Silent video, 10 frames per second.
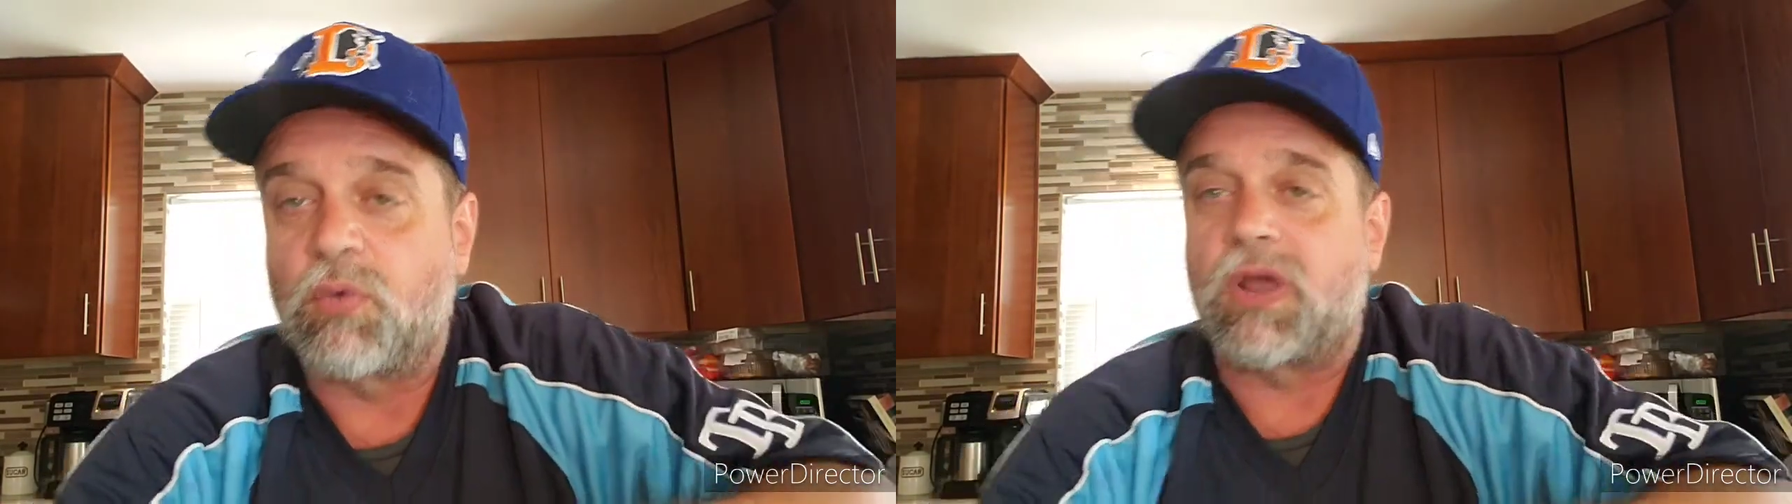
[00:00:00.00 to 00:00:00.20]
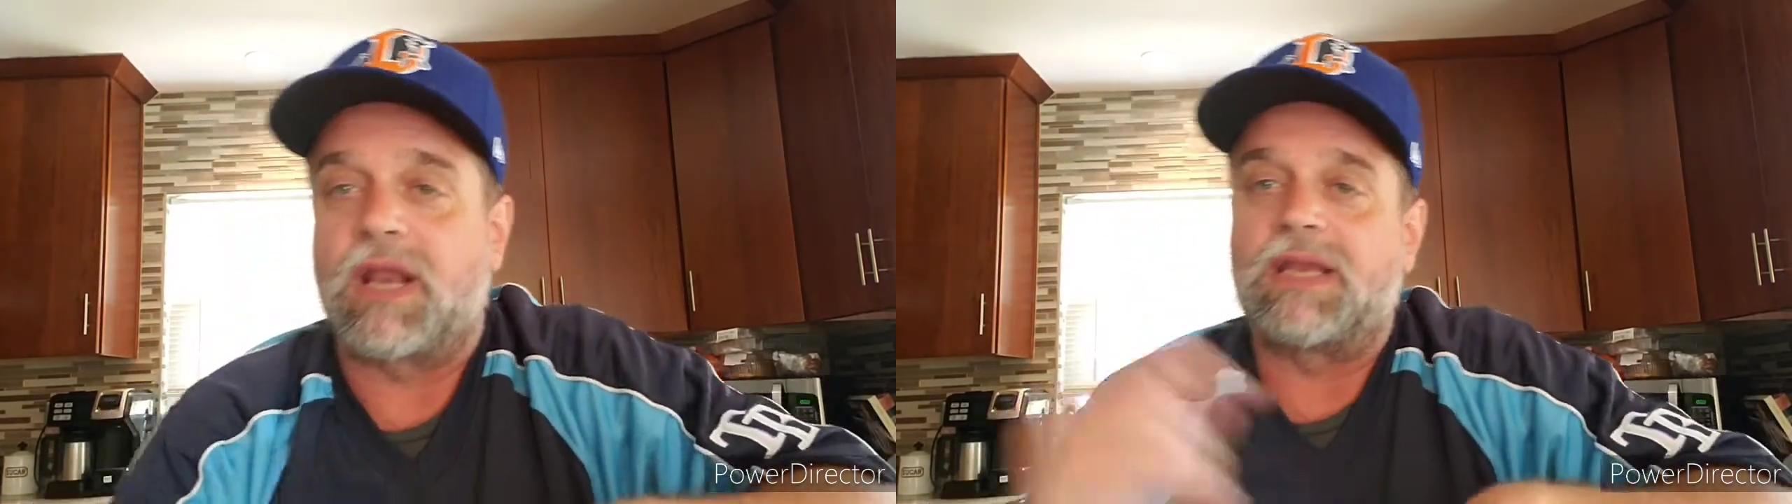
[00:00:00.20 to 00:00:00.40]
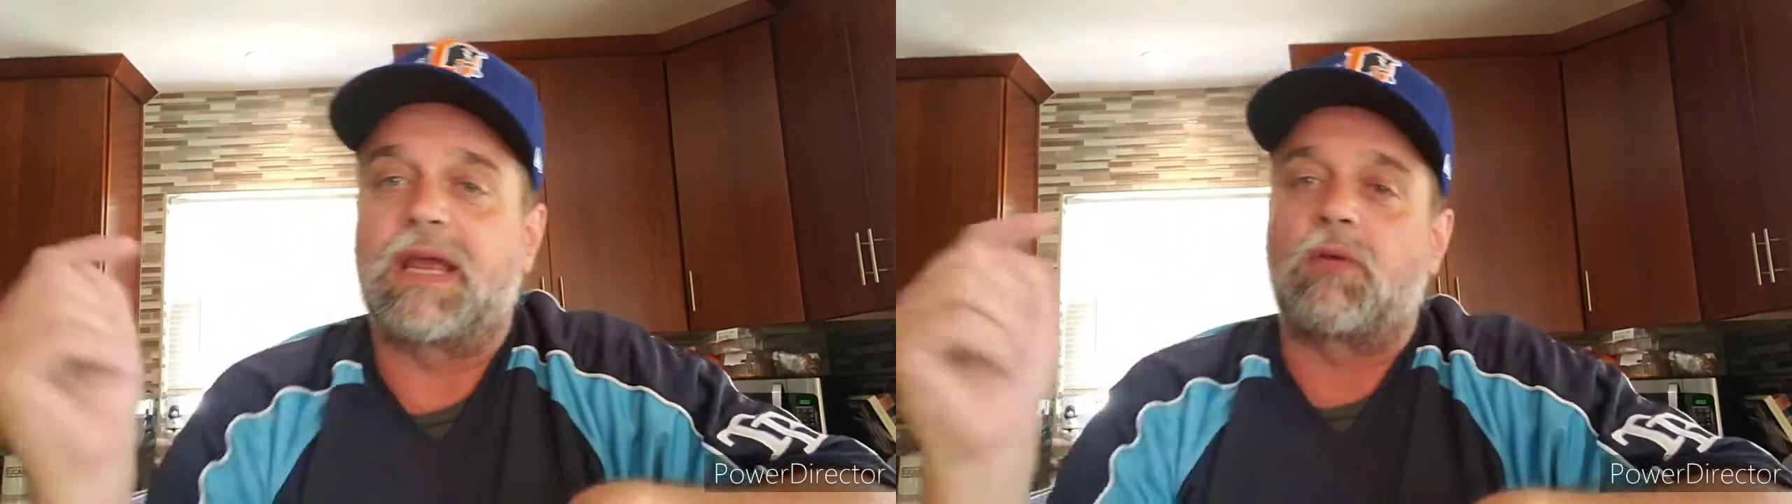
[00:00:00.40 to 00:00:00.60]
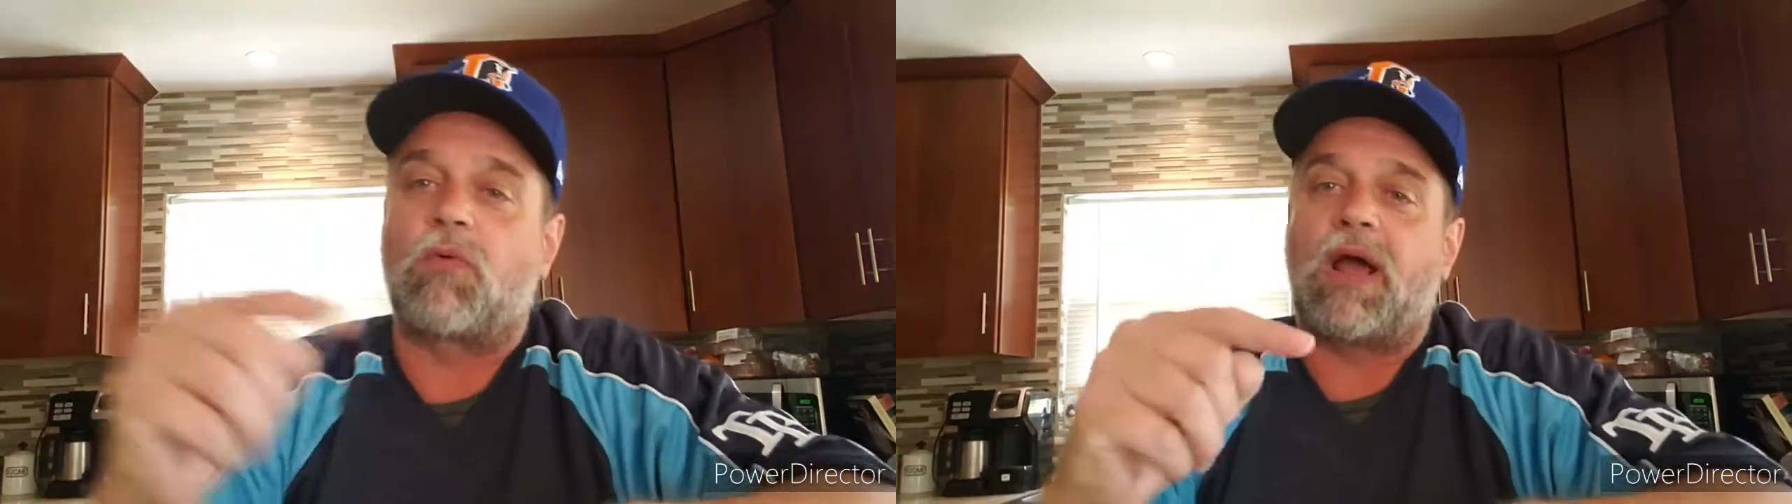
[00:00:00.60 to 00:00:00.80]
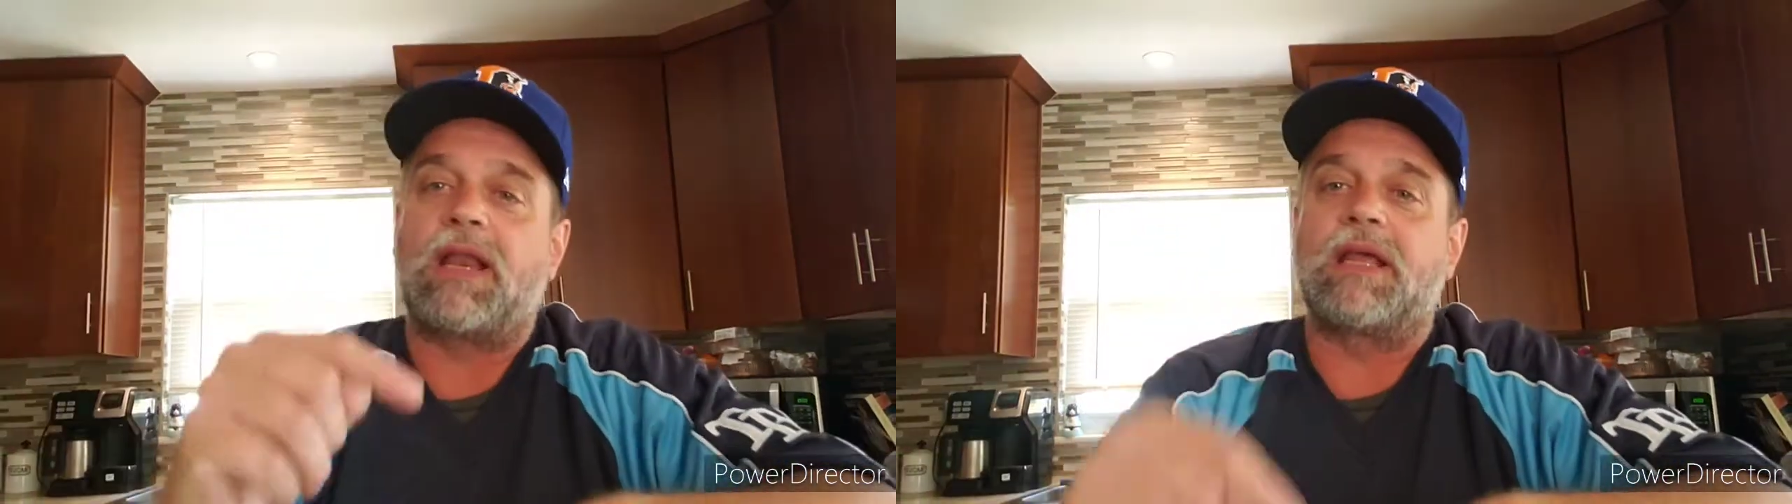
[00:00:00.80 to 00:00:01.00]
we're going to dig
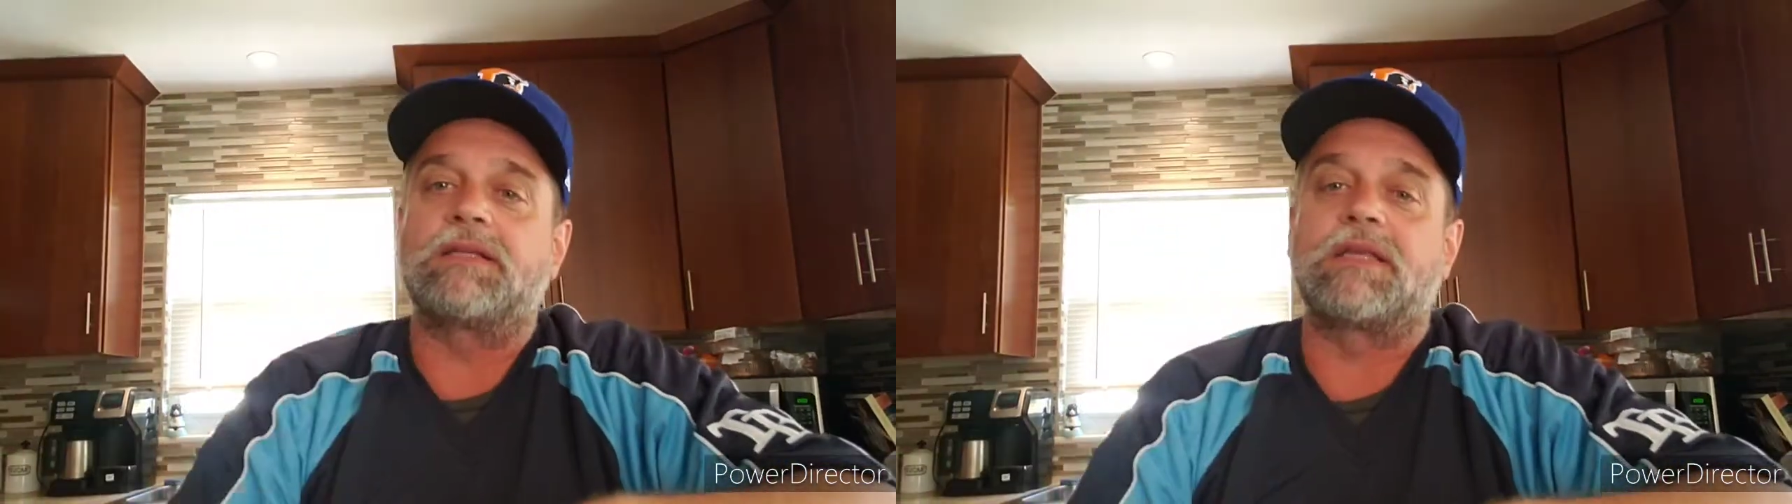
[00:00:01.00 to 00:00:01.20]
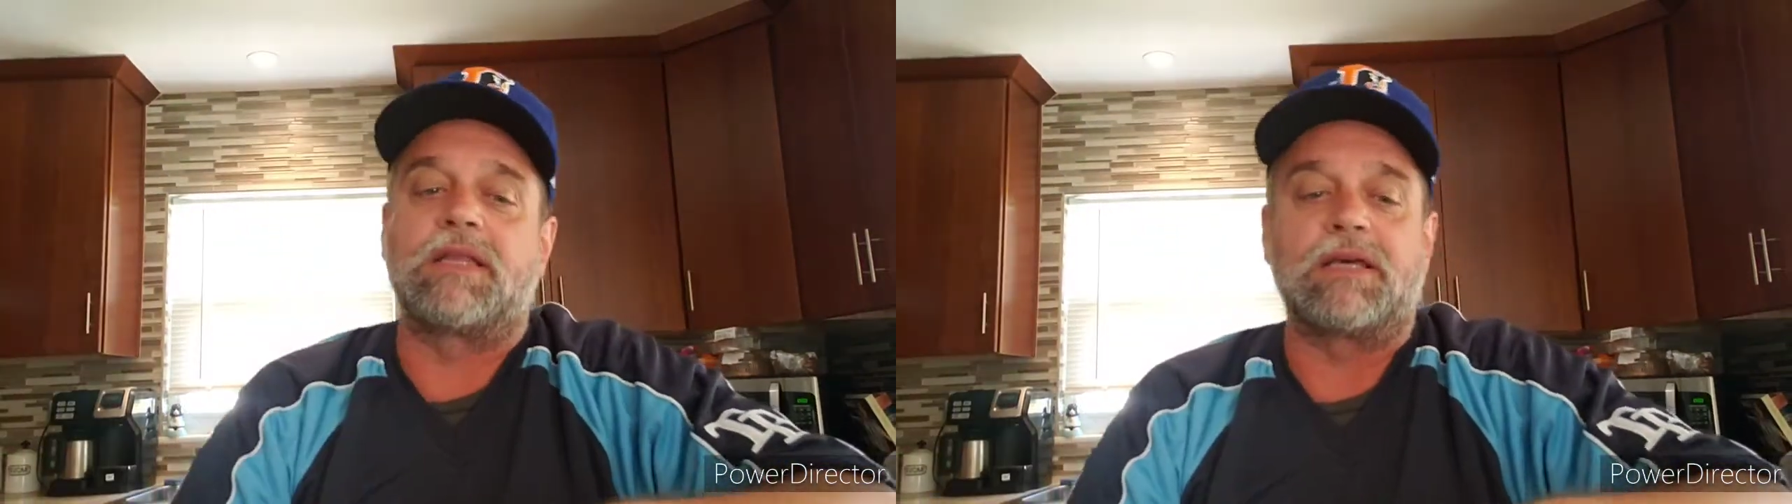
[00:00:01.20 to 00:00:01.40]
right into